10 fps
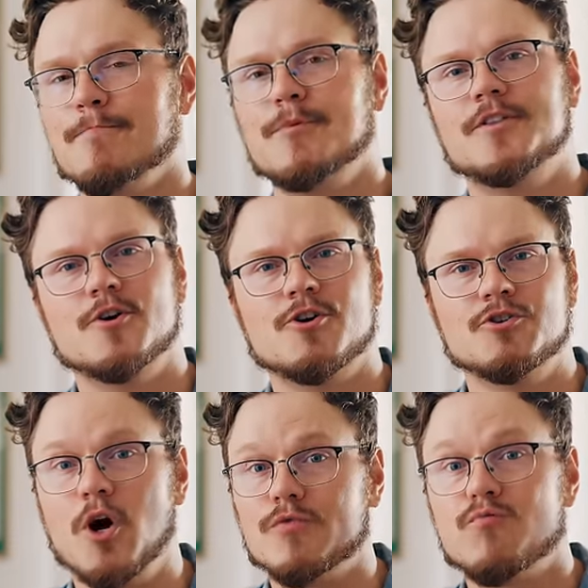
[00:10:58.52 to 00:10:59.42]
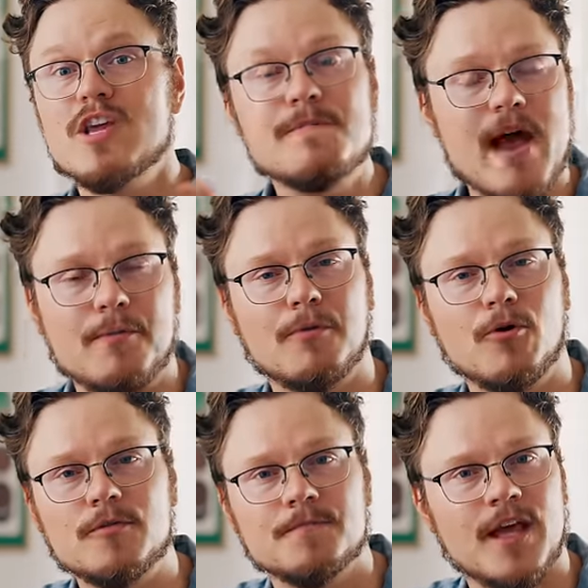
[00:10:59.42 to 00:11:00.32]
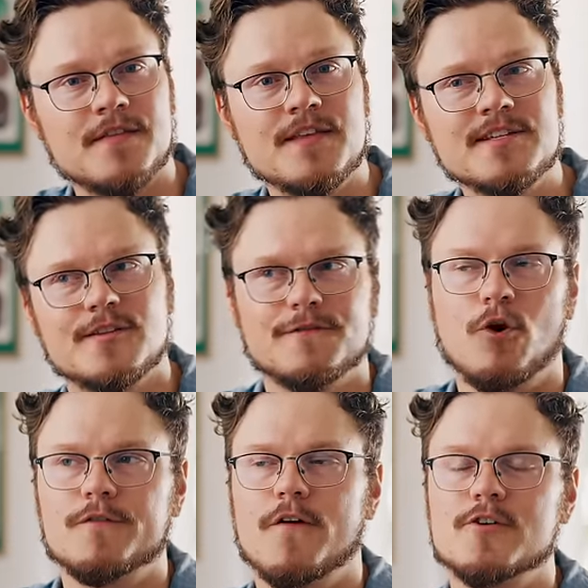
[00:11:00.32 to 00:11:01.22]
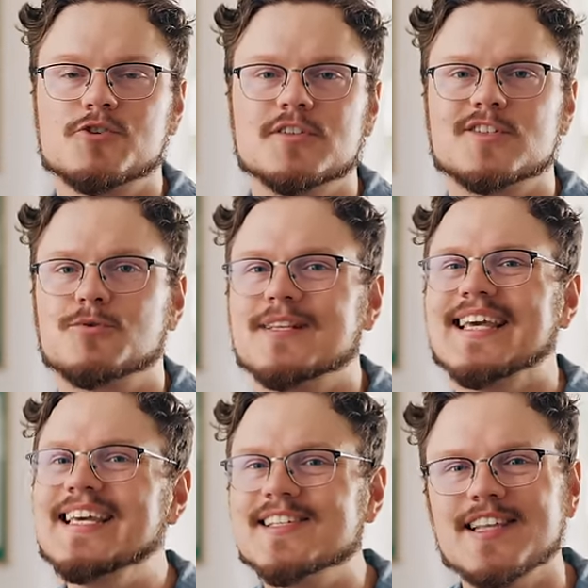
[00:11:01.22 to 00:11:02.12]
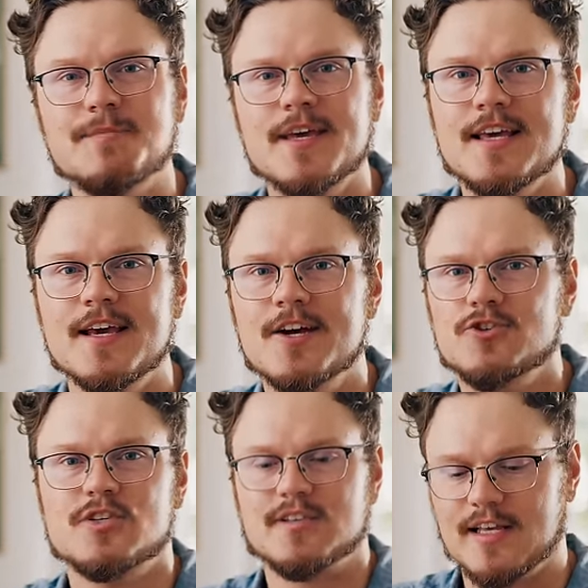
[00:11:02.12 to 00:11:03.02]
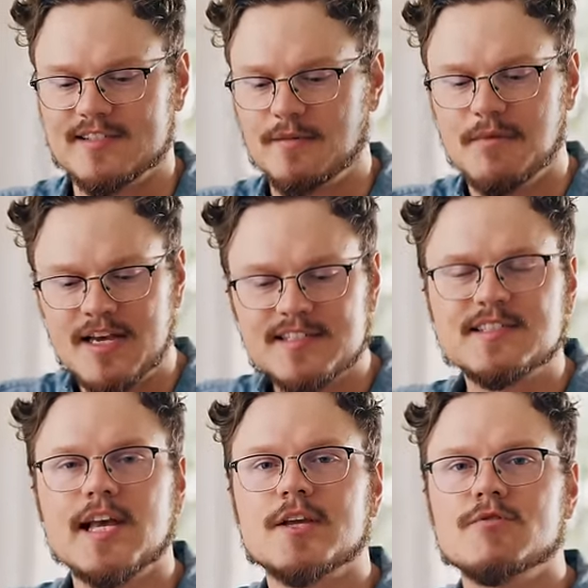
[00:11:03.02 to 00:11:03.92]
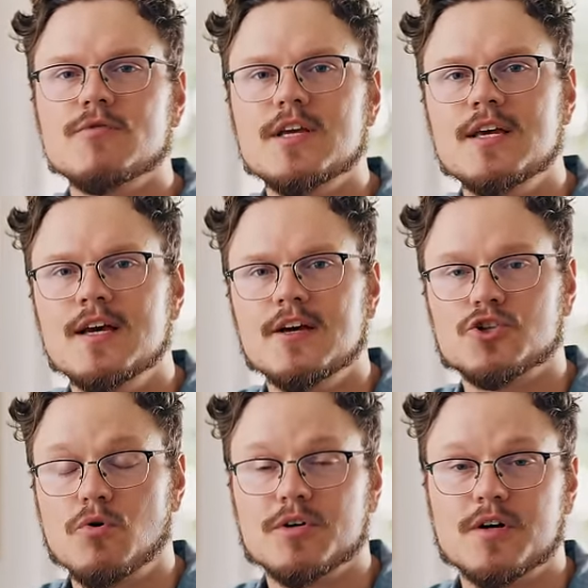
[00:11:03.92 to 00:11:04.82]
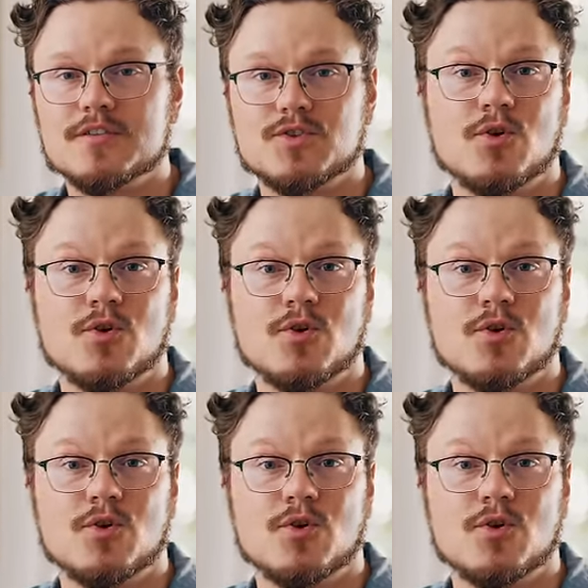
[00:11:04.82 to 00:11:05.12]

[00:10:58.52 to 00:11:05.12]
but they're not remappable and these default functions could easily be just like some secondary shortcuts